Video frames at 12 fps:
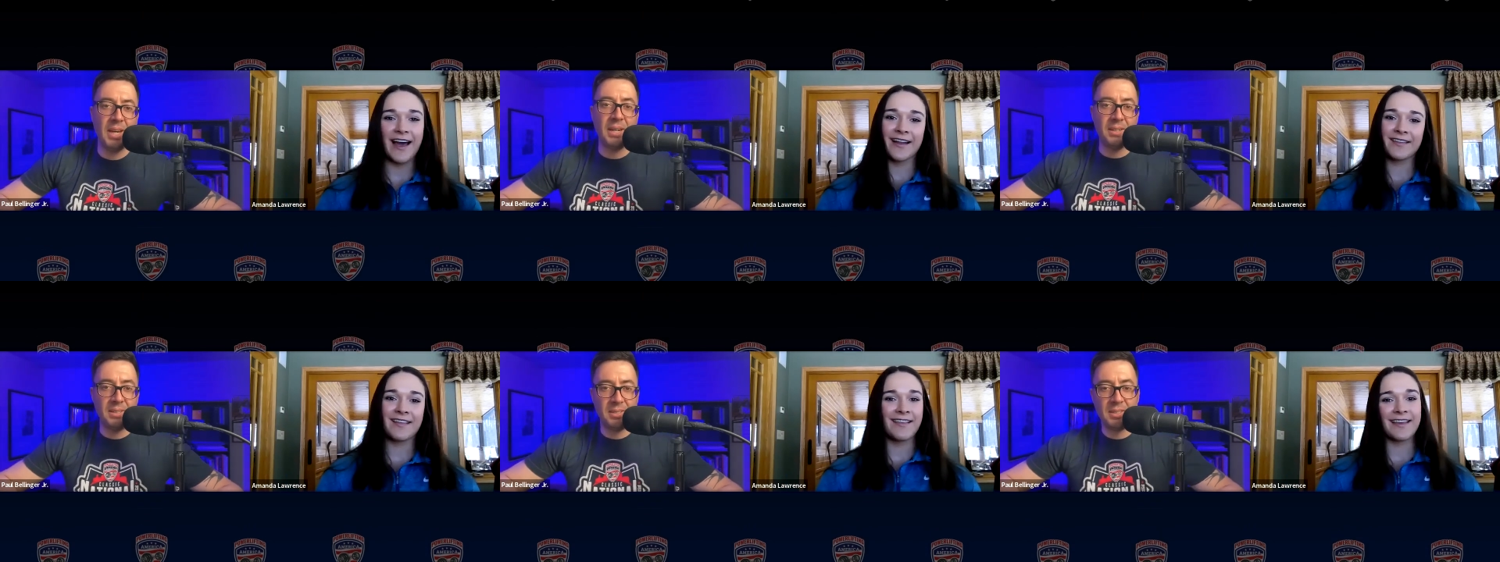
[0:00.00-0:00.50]
Speaker 1: got
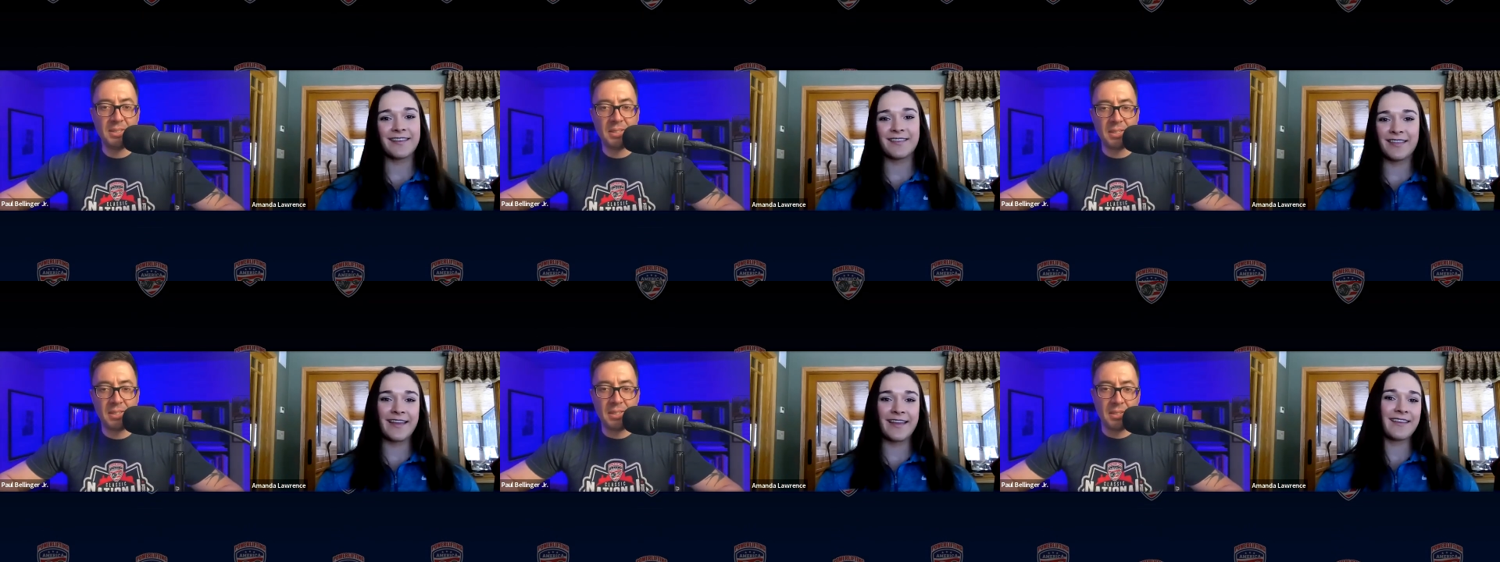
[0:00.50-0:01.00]
it, and like
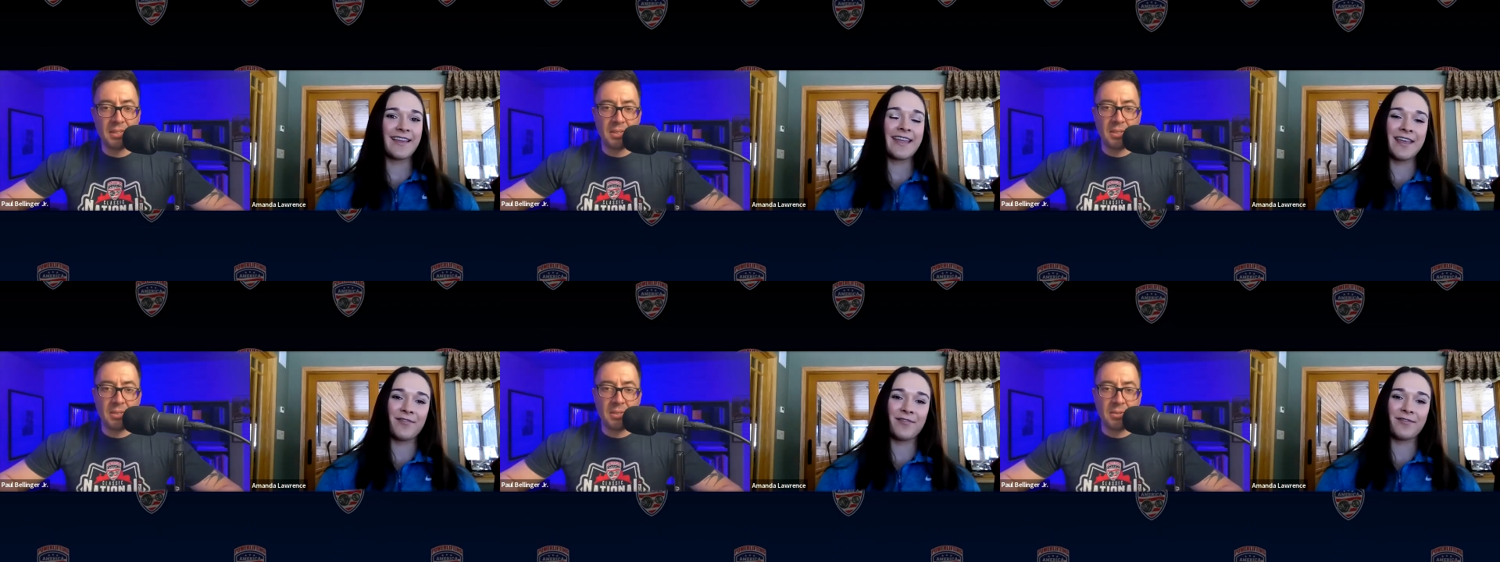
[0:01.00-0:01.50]
like
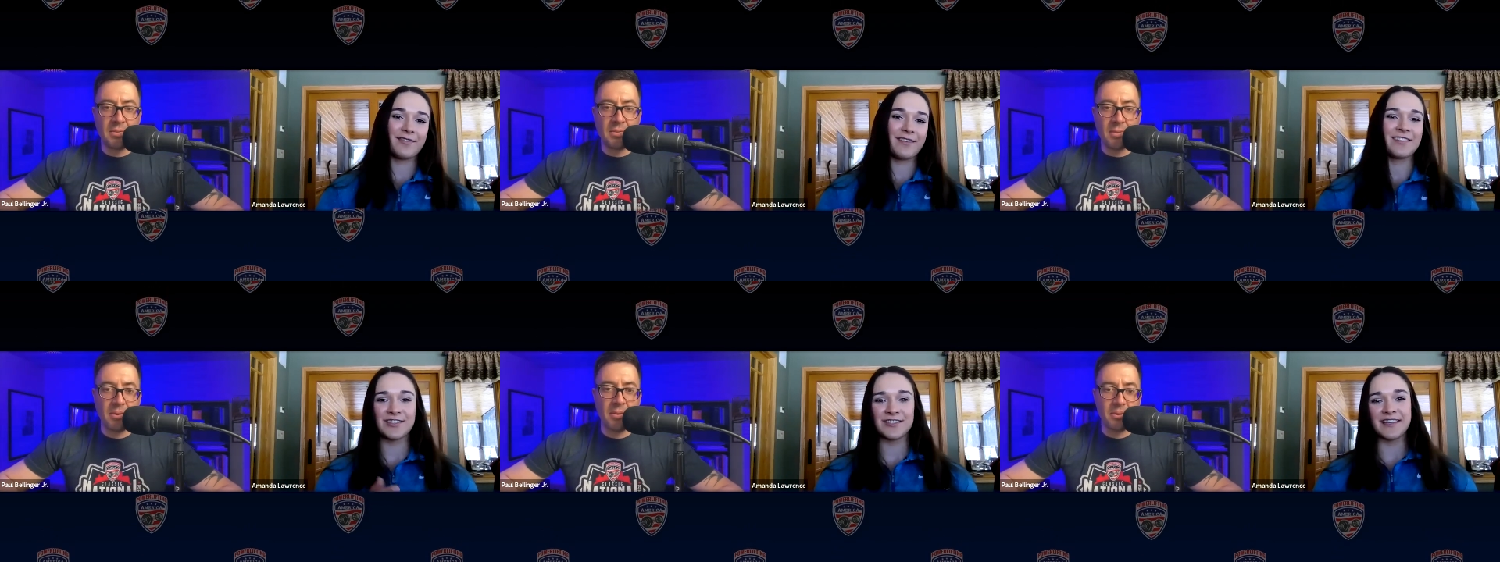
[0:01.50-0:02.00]
and if
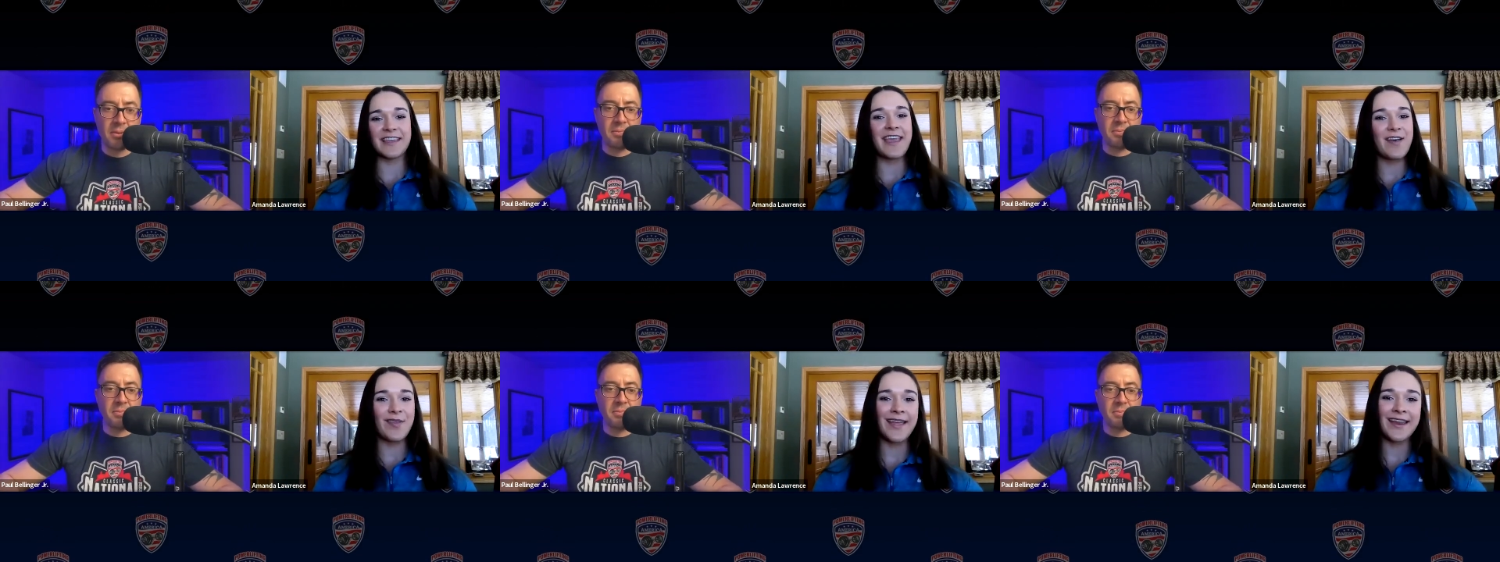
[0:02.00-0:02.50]
it's just a
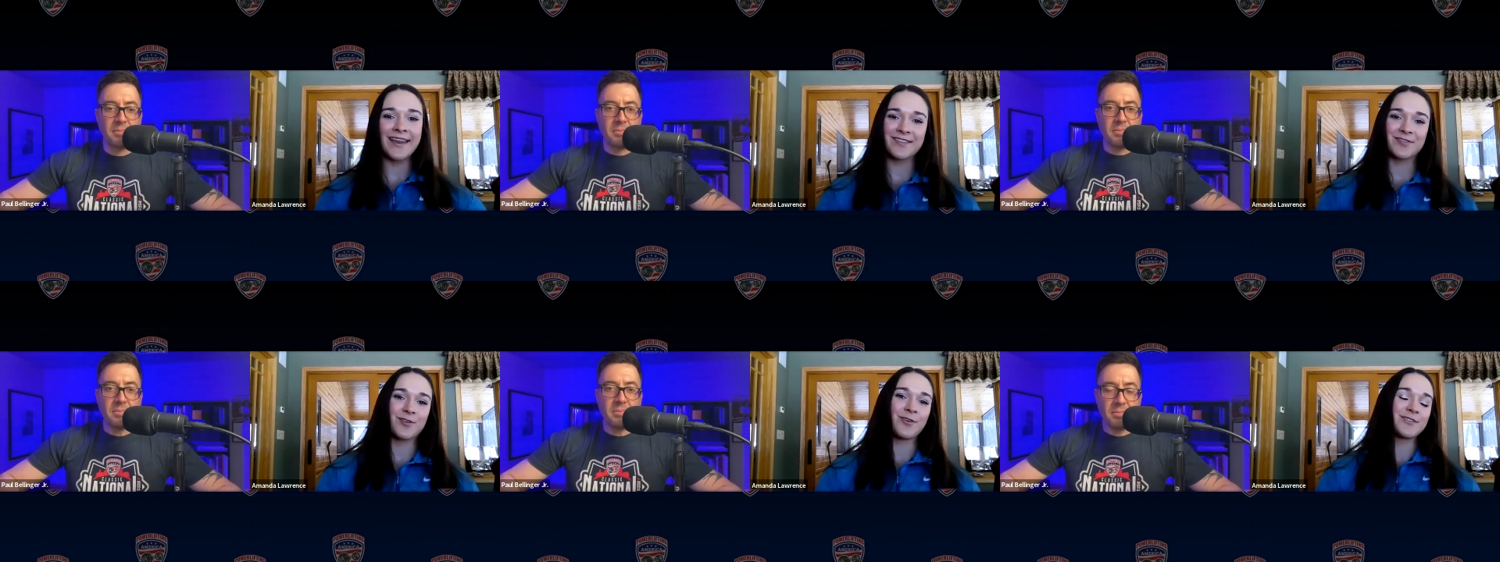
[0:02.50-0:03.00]
given,
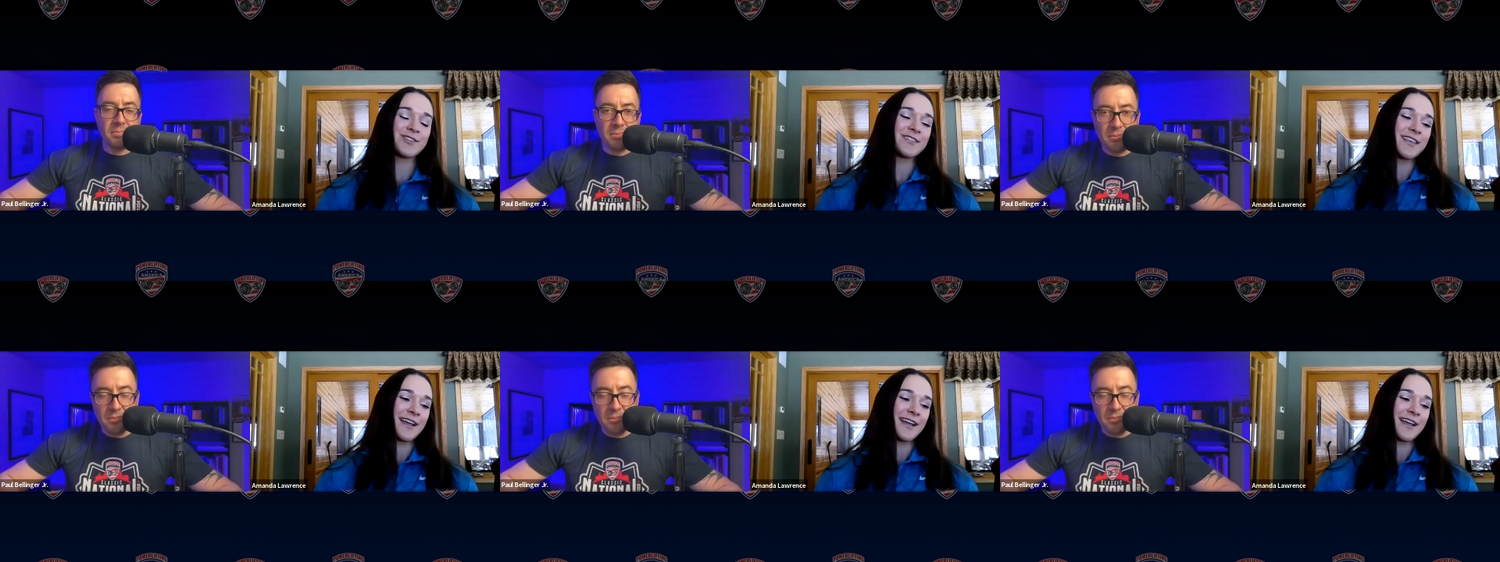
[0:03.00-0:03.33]
and so it's